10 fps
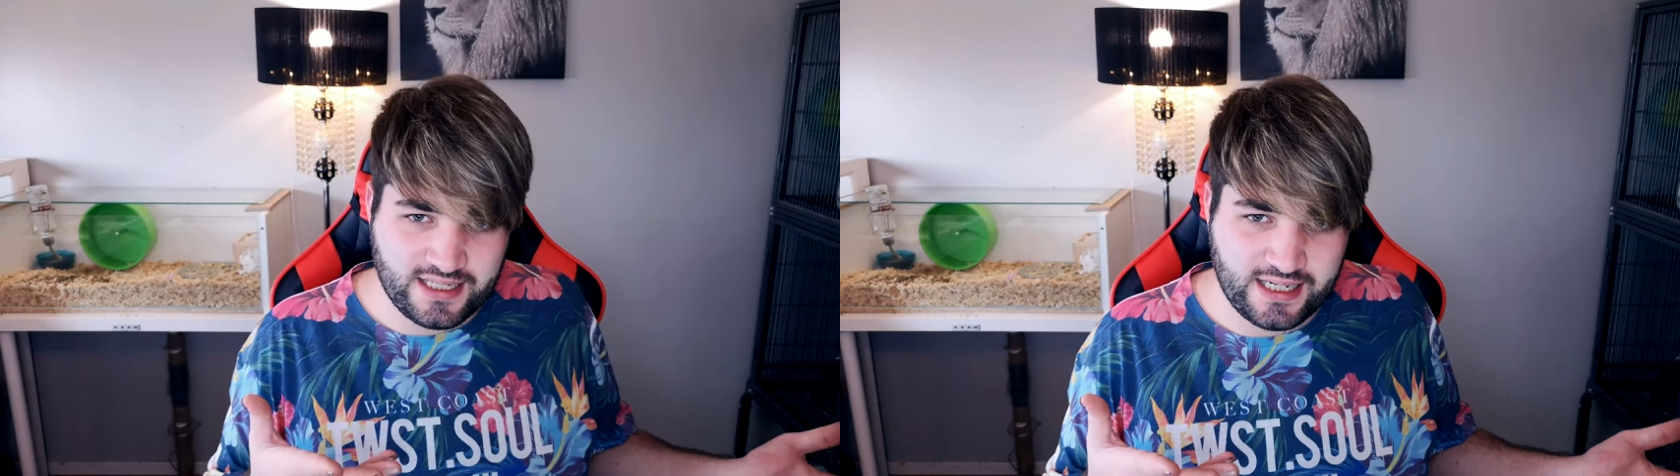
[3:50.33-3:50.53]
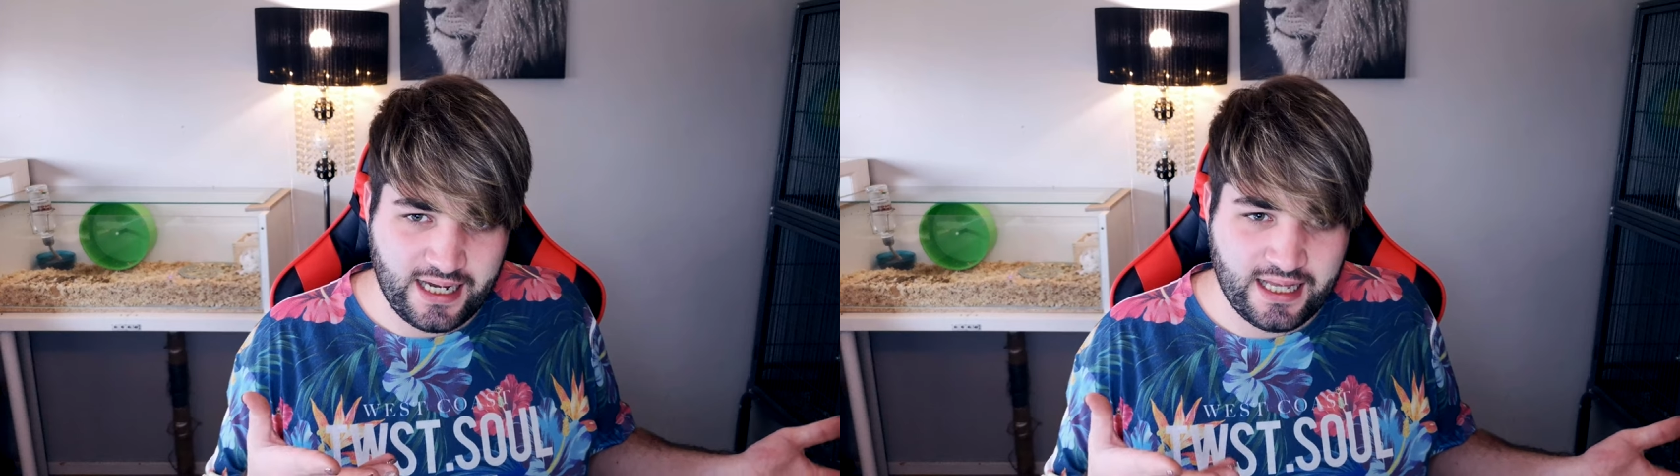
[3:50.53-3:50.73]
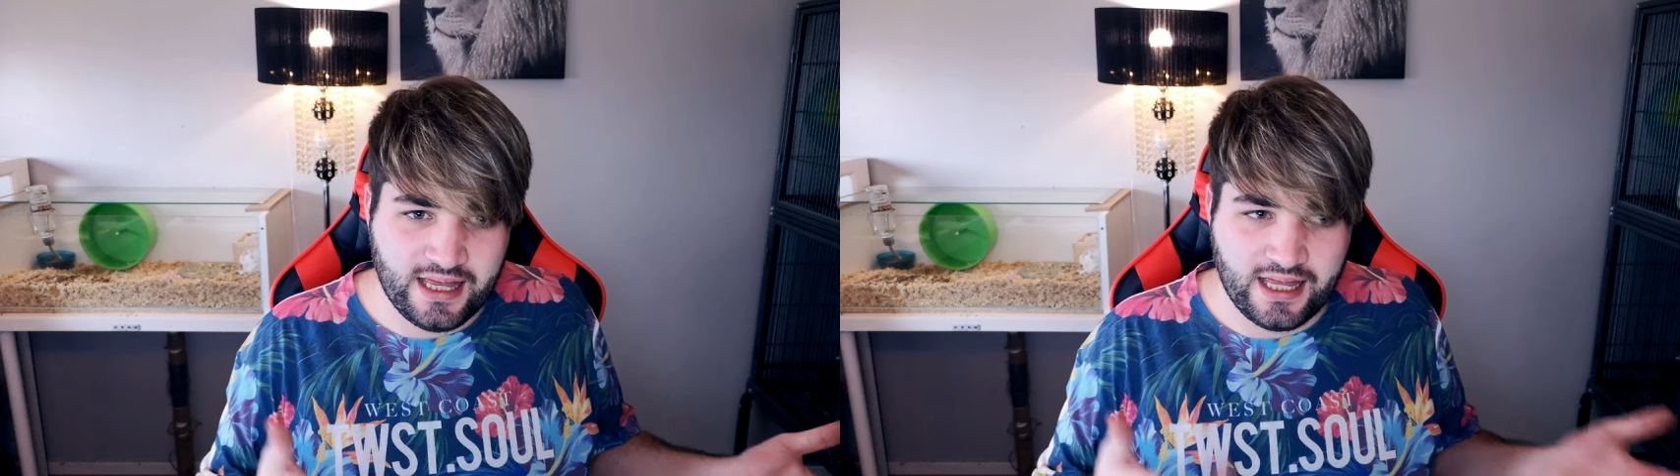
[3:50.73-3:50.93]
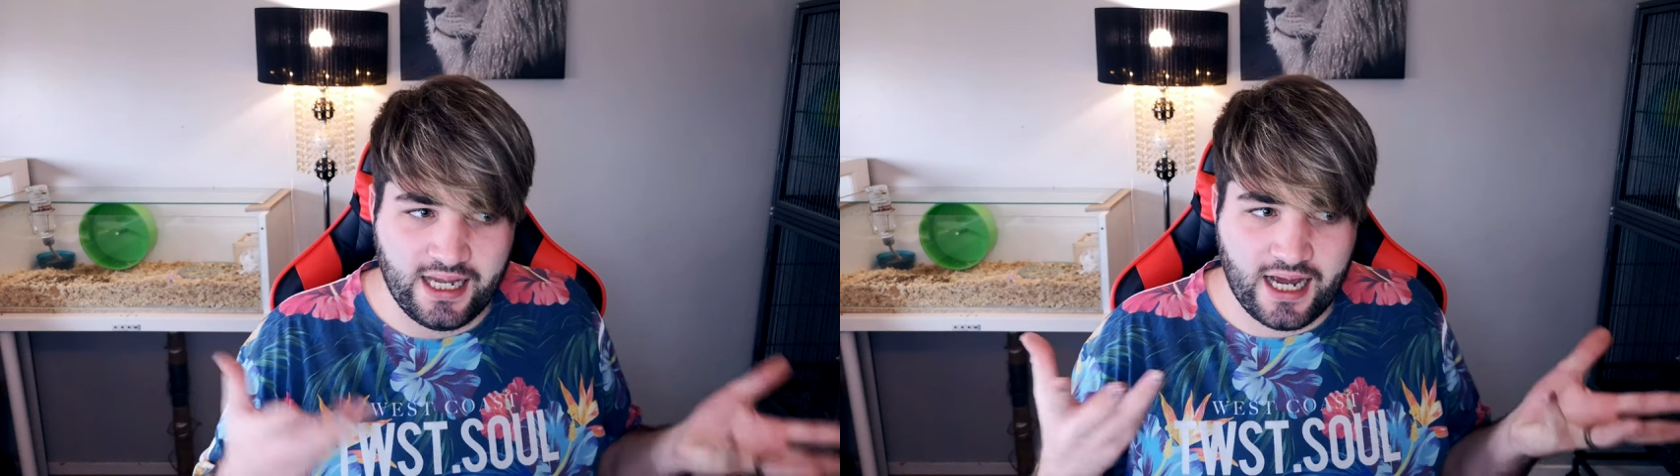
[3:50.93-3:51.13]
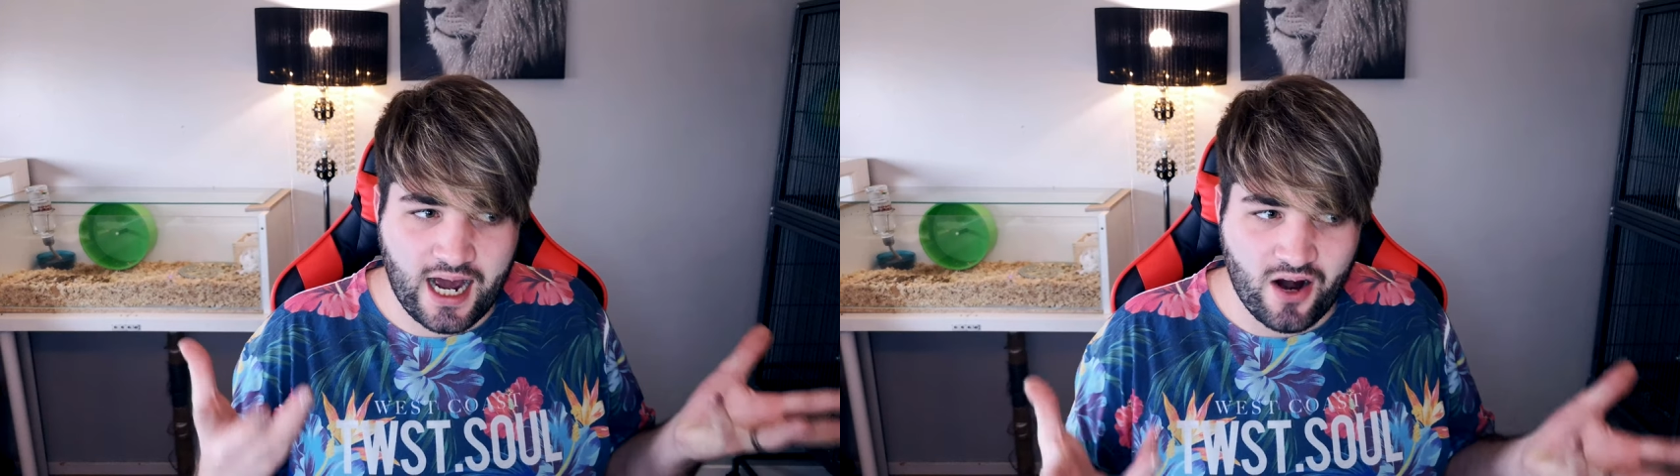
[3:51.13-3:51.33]
again,
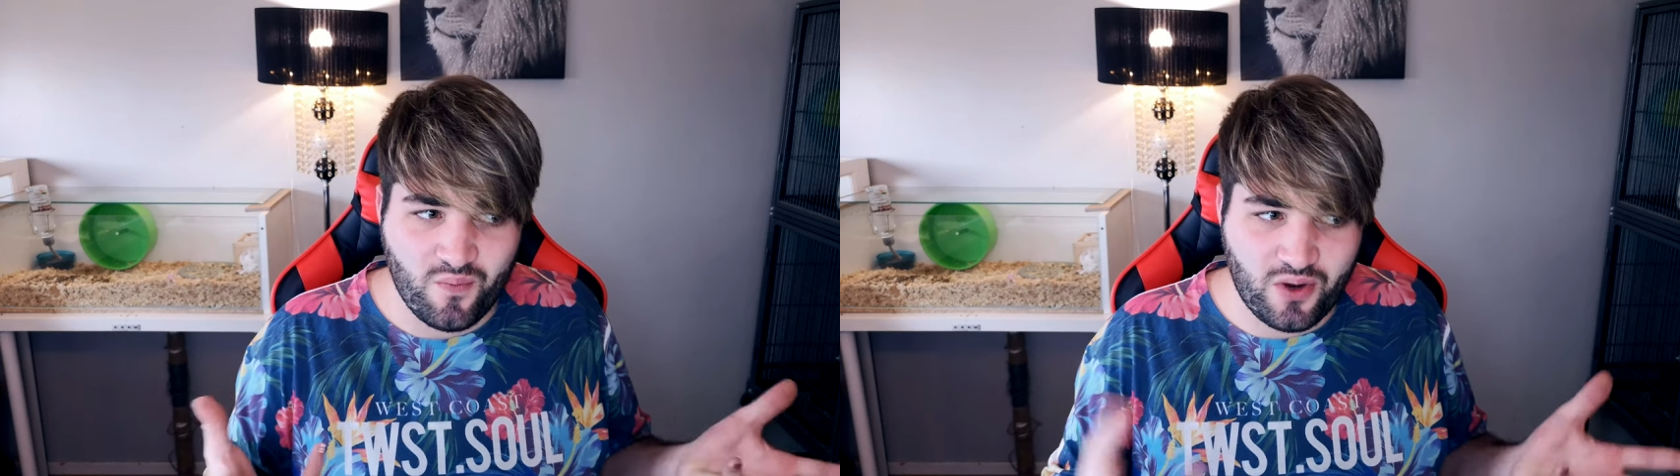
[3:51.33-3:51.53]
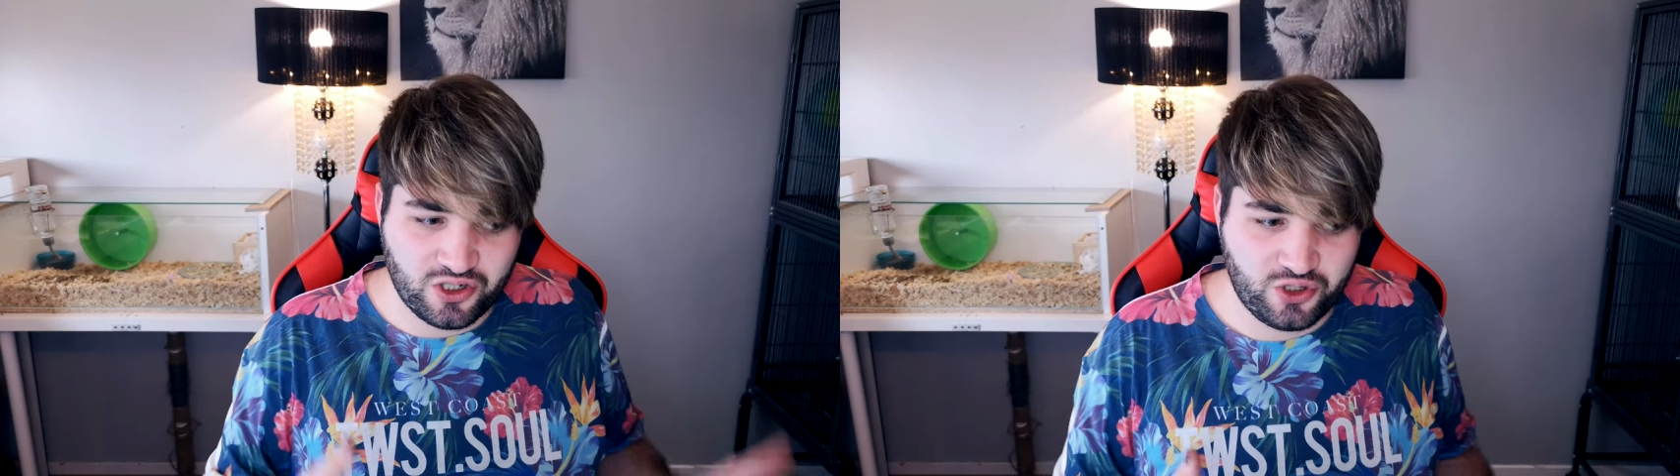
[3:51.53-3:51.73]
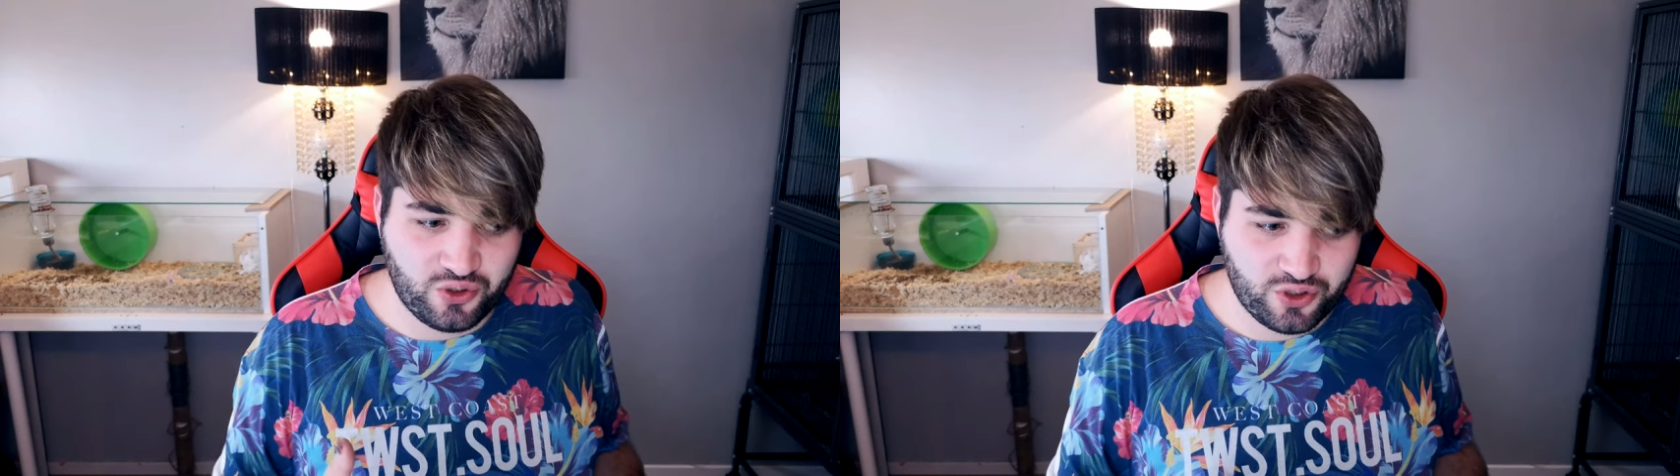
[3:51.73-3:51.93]
they are much too